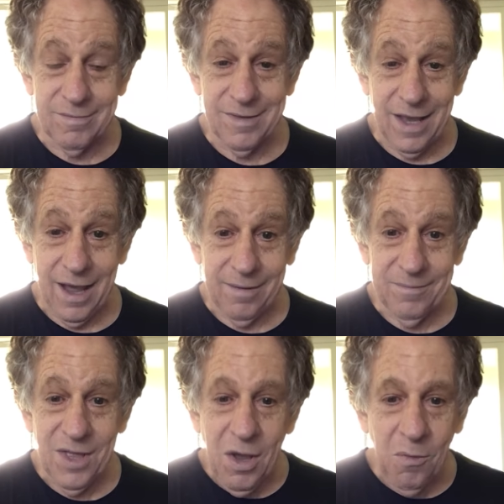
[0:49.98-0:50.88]
Yeah.
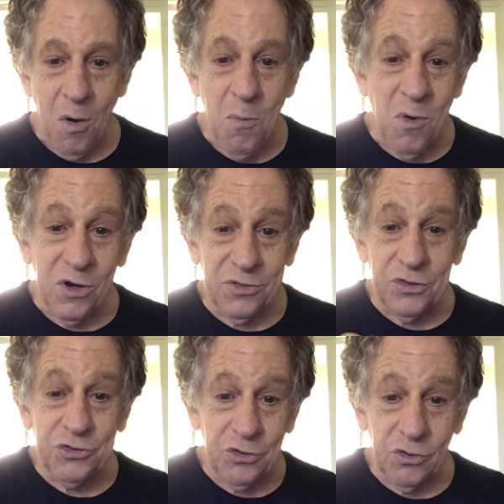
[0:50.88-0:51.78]
Well, where the
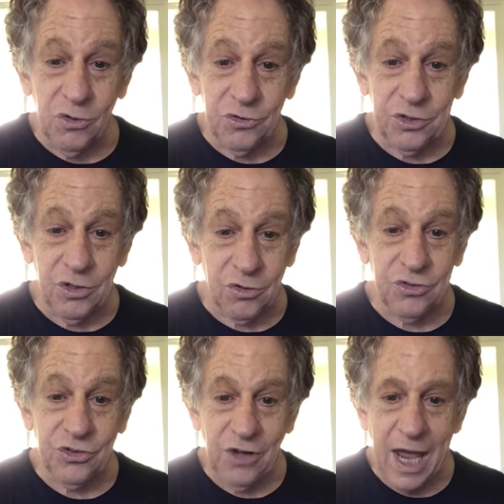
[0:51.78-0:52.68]
circles
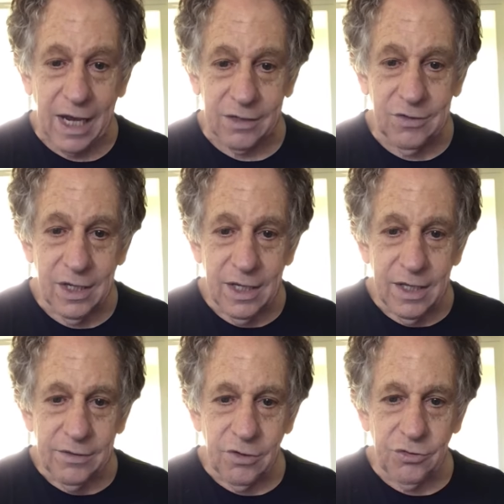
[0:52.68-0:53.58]
intersect,
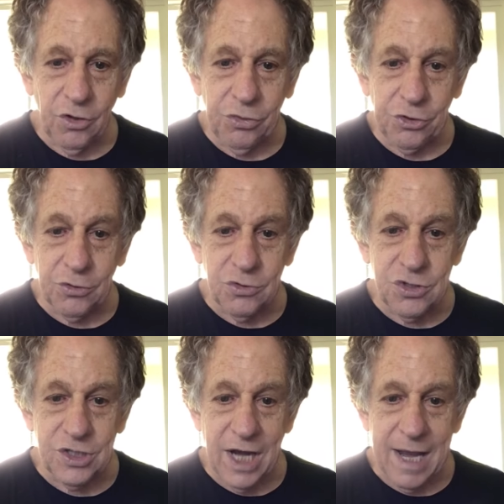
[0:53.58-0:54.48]
there's a third
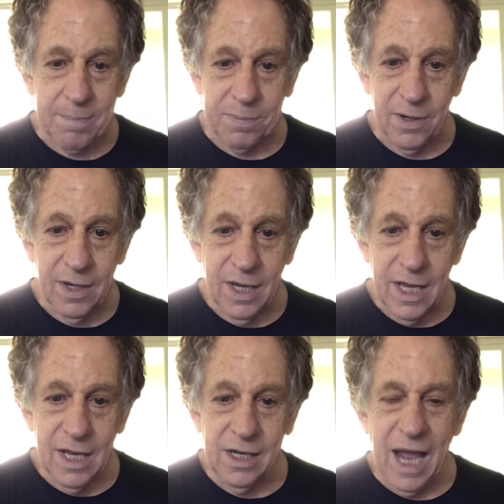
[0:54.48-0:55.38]
shape.
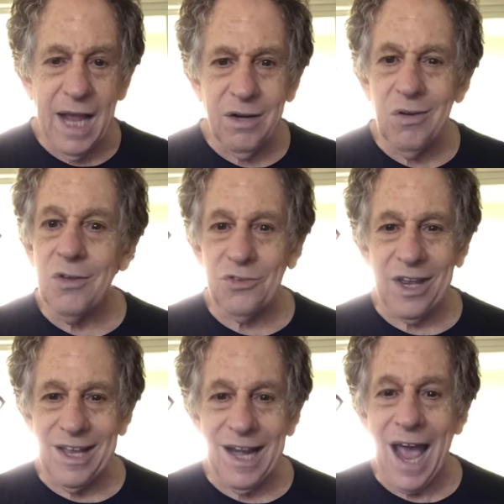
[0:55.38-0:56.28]
It kind of looks
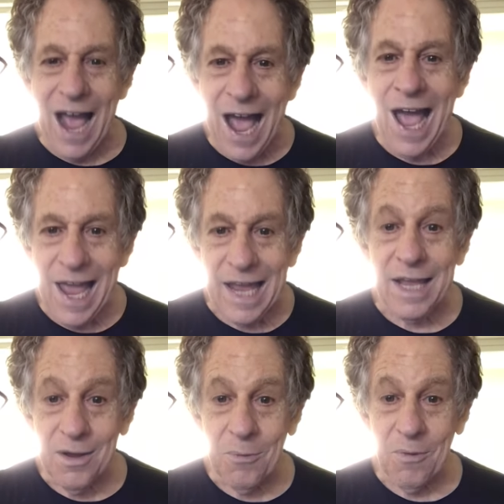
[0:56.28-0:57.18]
like an eye,
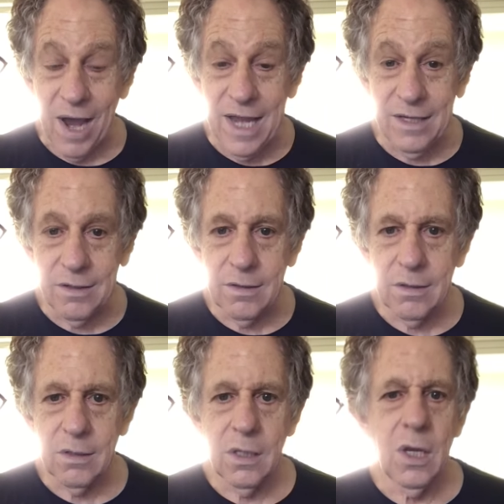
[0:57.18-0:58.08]
right?
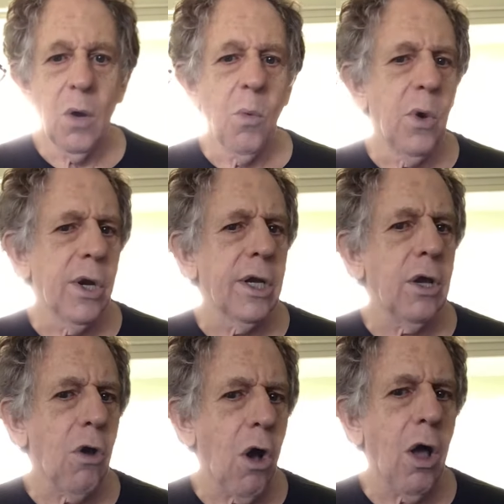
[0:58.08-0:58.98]
We're going
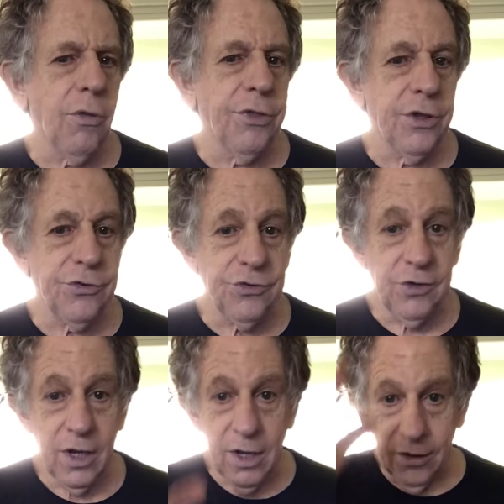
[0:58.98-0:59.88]
to call this
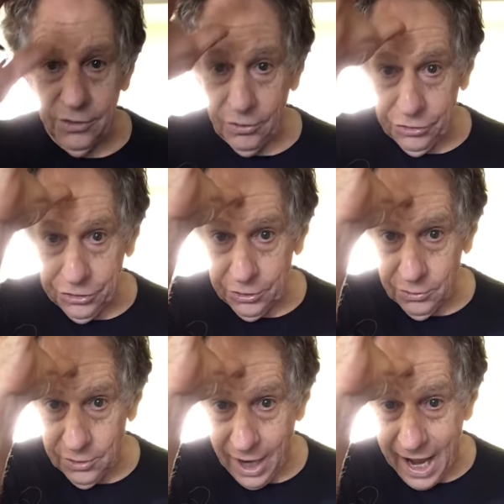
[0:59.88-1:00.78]
the
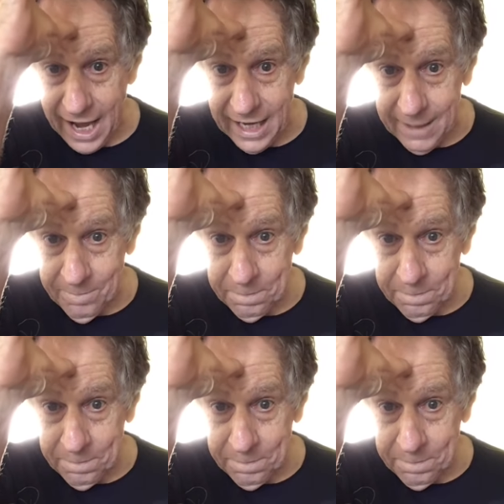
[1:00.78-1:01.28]
third eye.